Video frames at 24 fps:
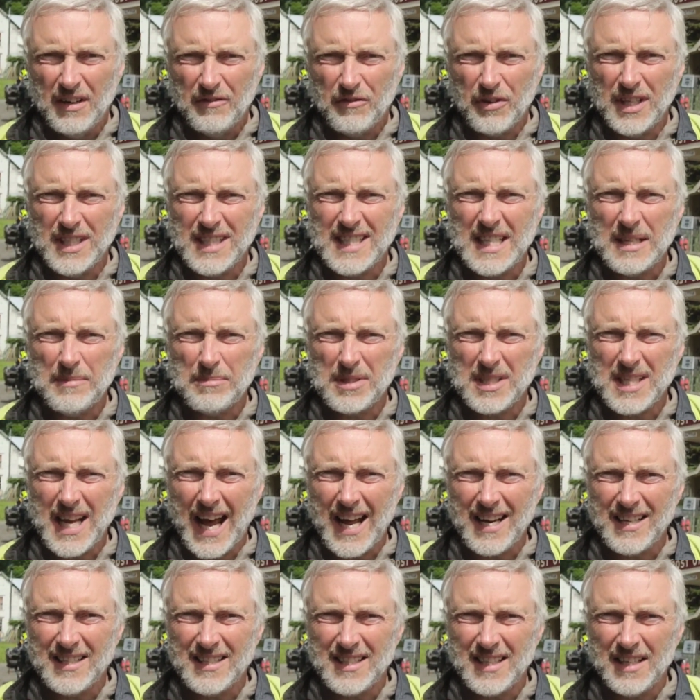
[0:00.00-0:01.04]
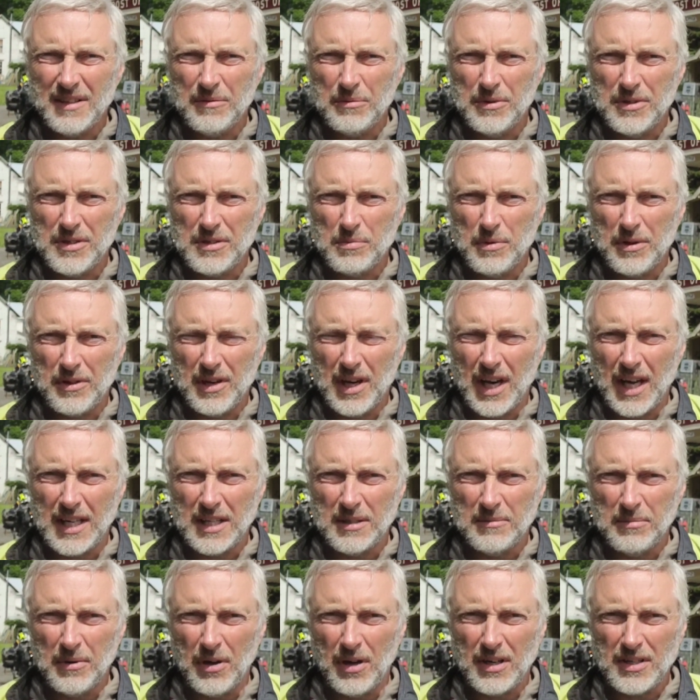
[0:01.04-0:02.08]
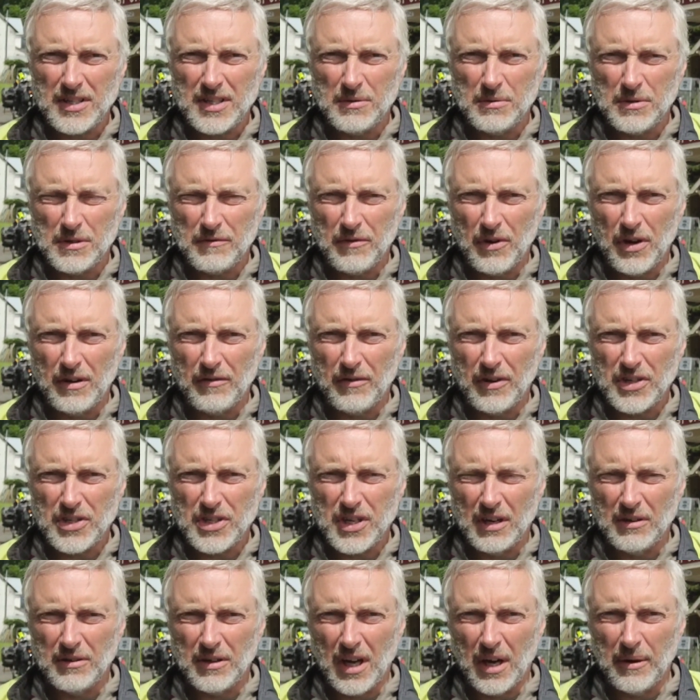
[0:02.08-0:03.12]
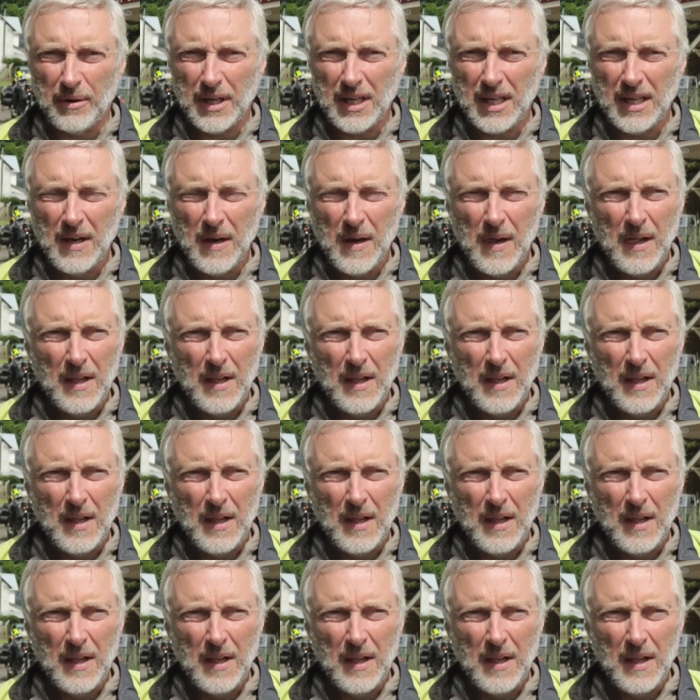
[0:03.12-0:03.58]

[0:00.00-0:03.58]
very deep sand, and it was with the laden bikes, it was very, very slow going.